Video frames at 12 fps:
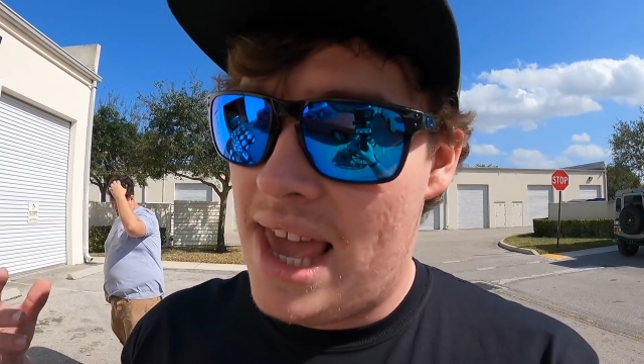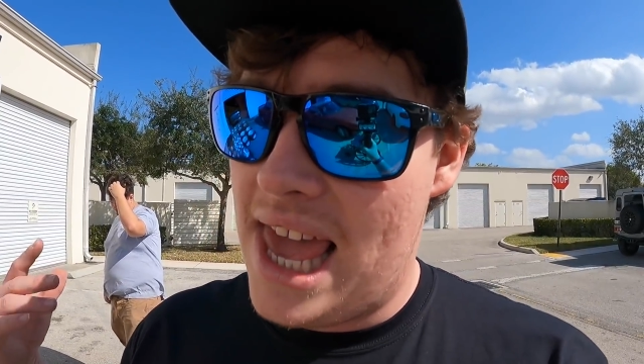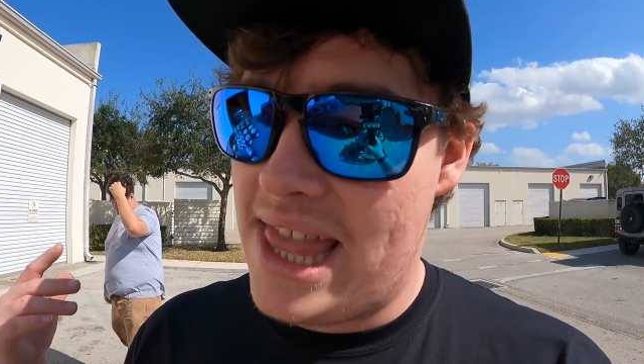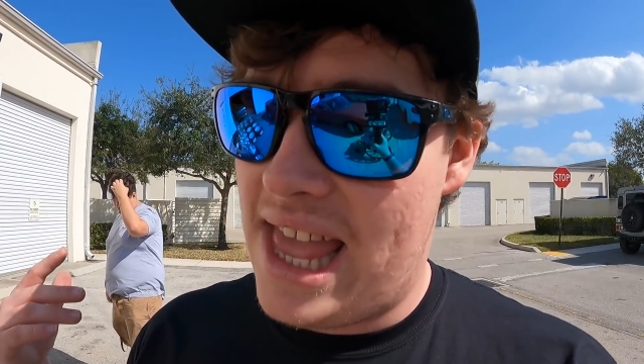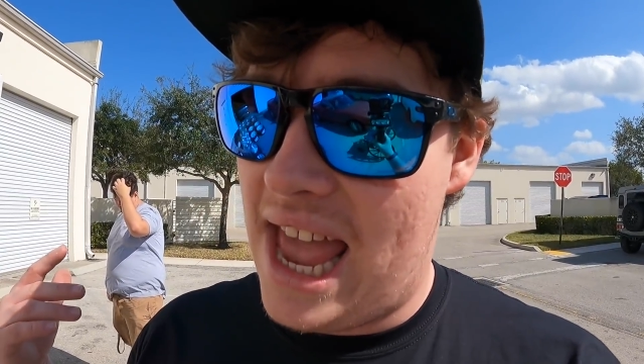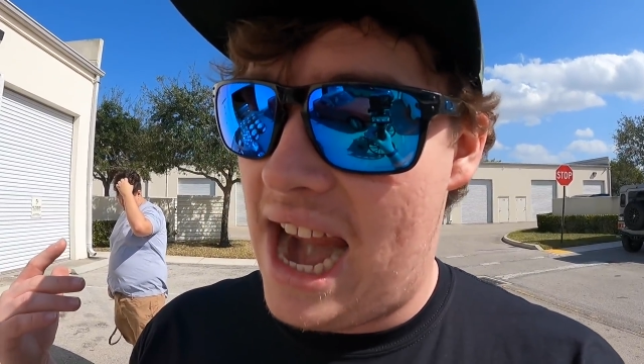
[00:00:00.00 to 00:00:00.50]

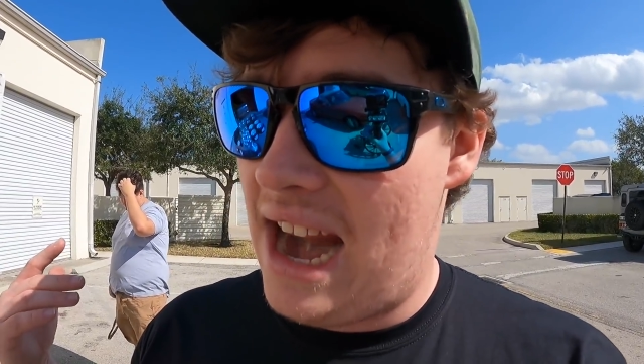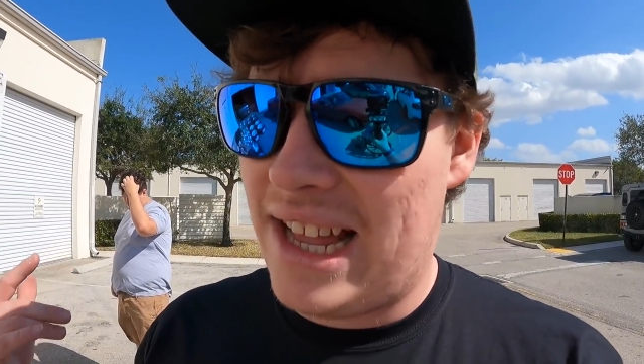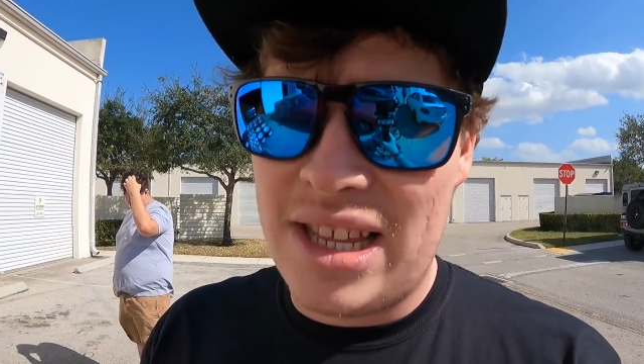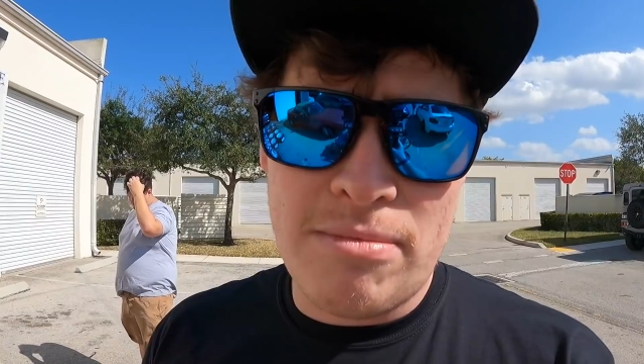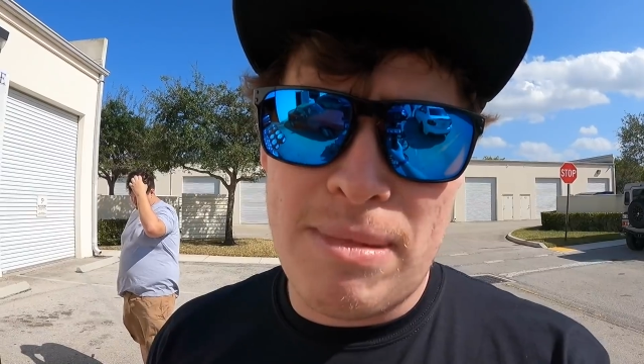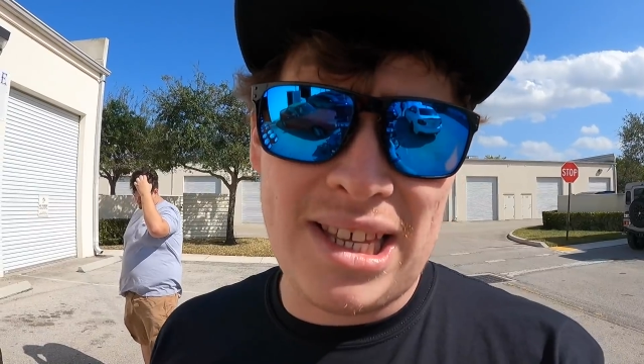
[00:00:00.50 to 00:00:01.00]
And then
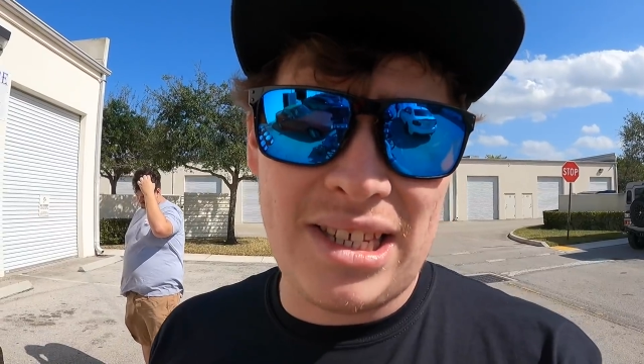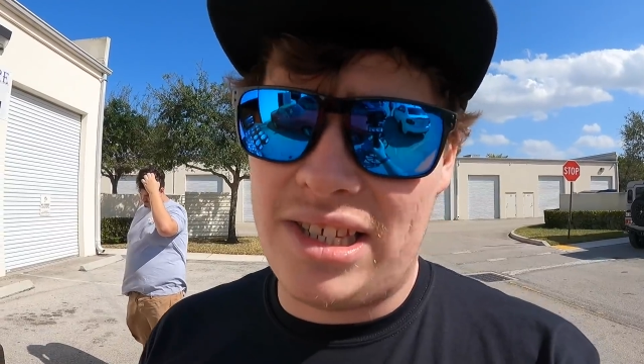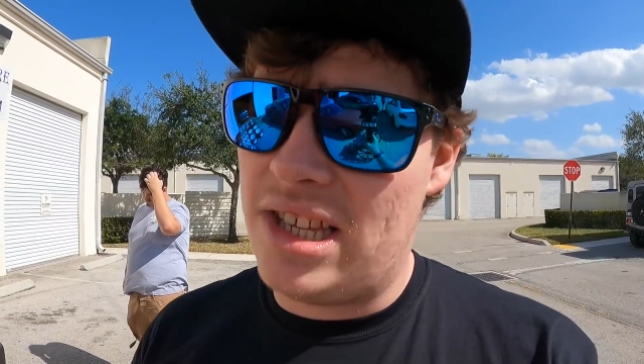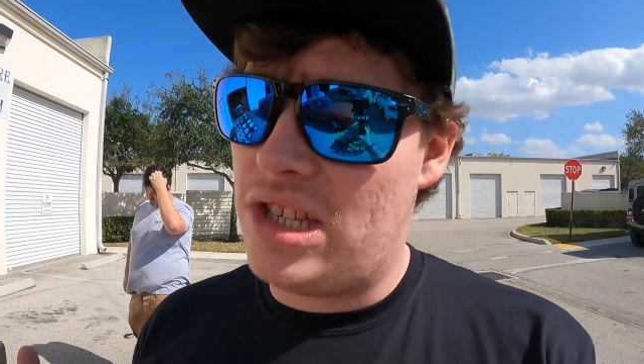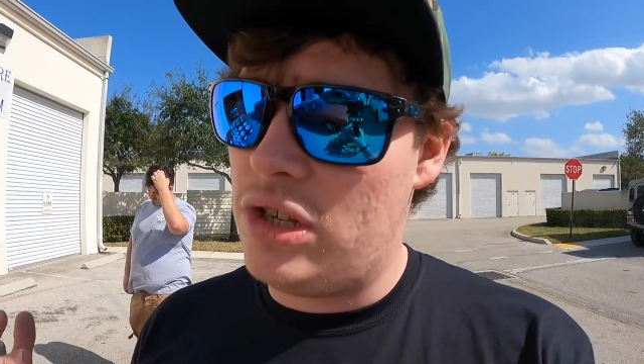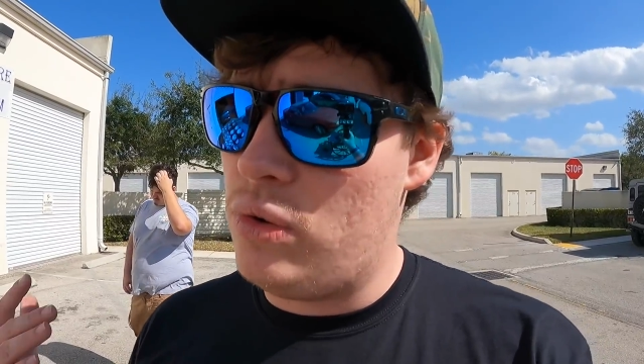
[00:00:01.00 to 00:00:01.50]
I
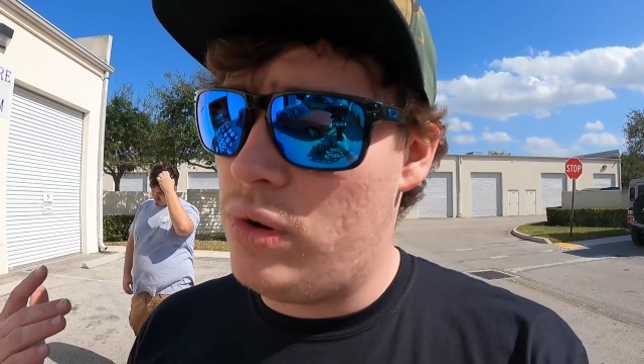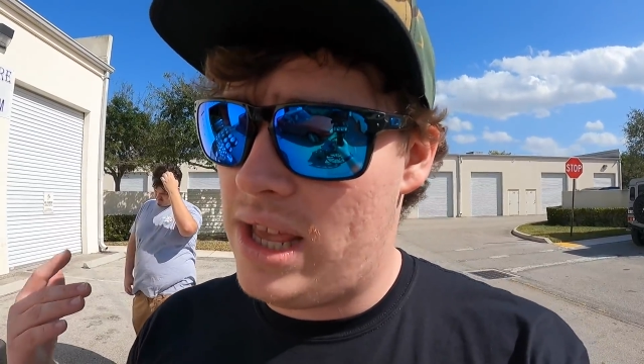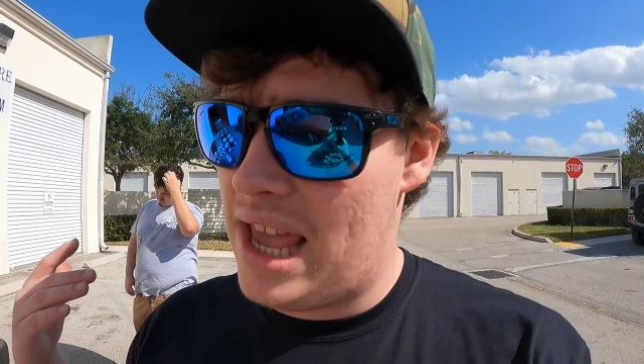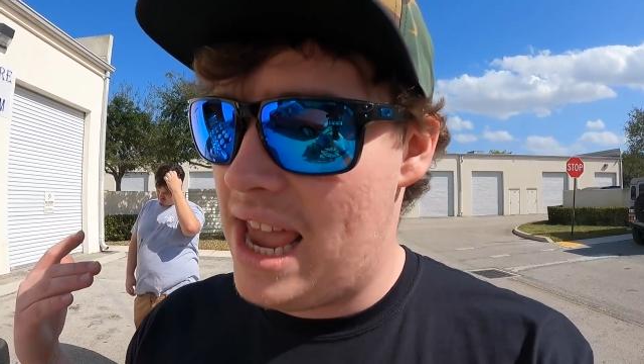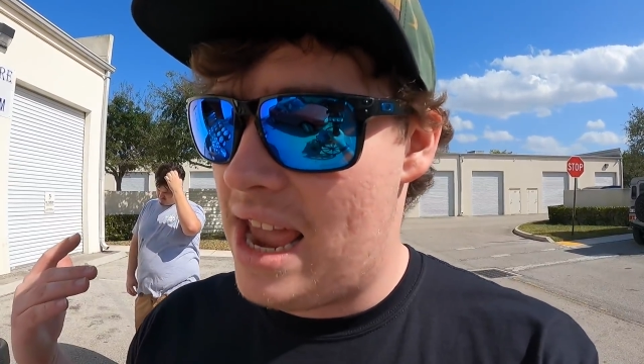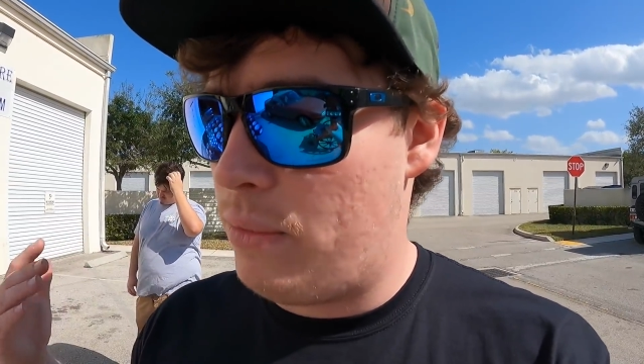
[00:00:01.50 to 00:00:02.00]
messaged the dude
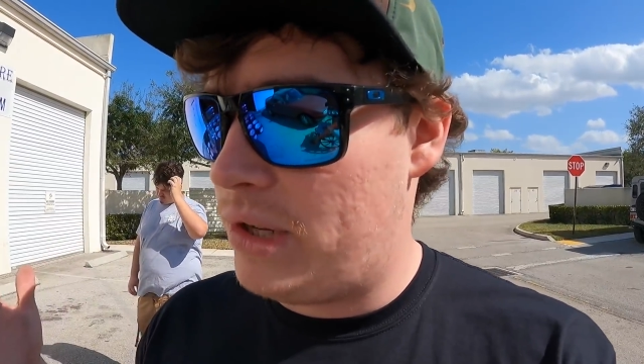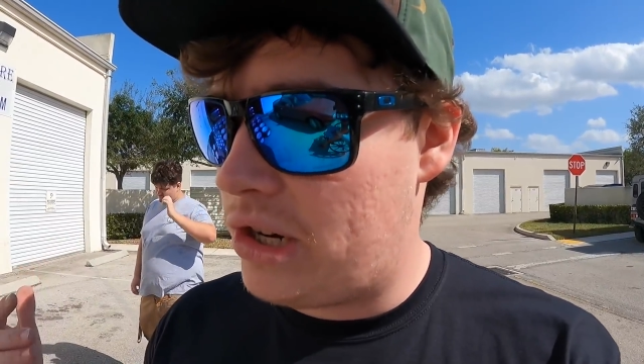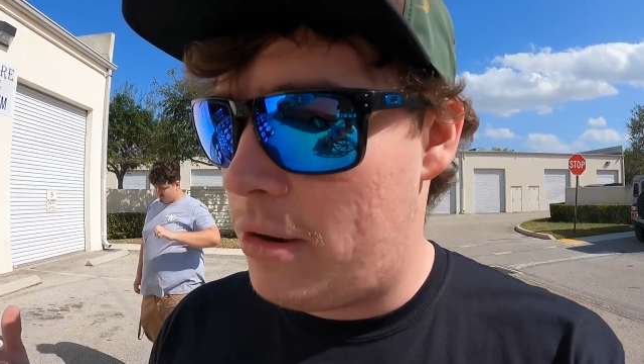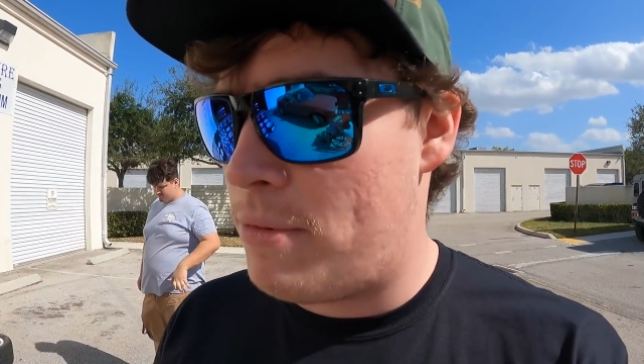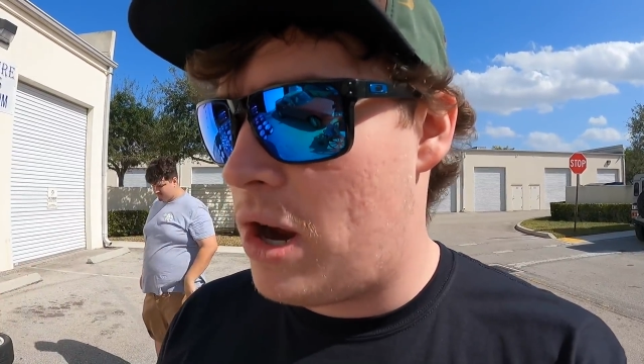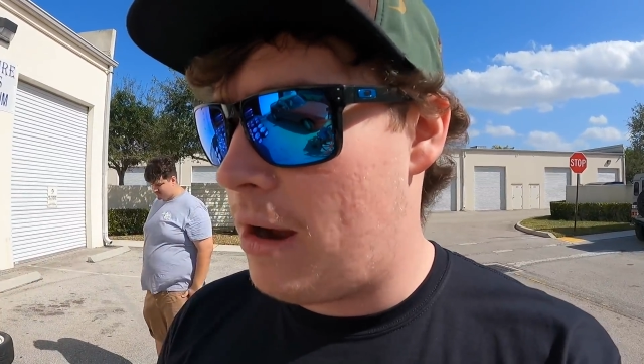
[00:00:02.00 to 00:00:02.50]
and we started